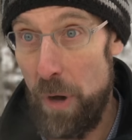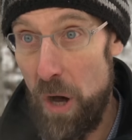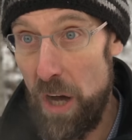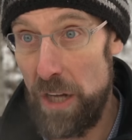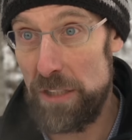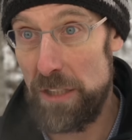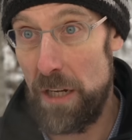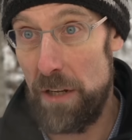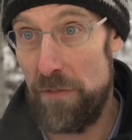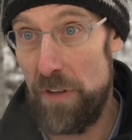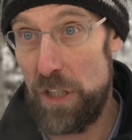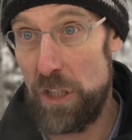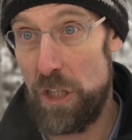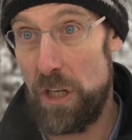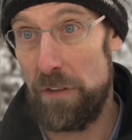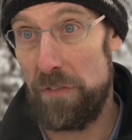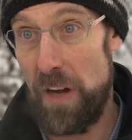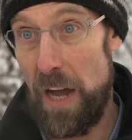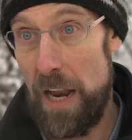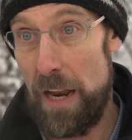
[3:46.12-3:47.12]
positive
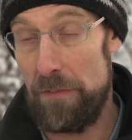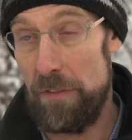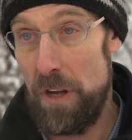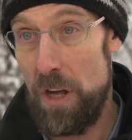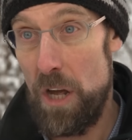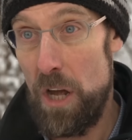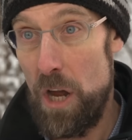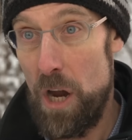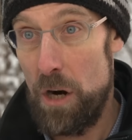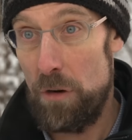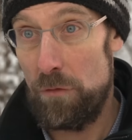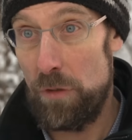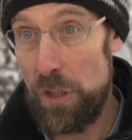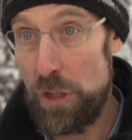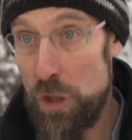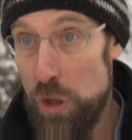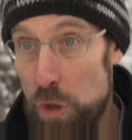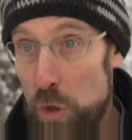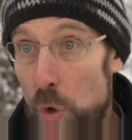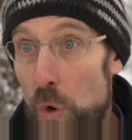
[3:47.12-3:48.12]
vision of kind of
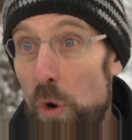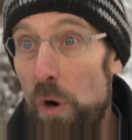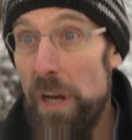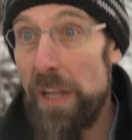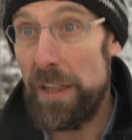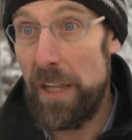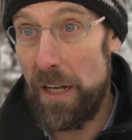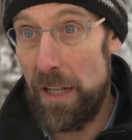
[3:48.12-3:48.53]
restoring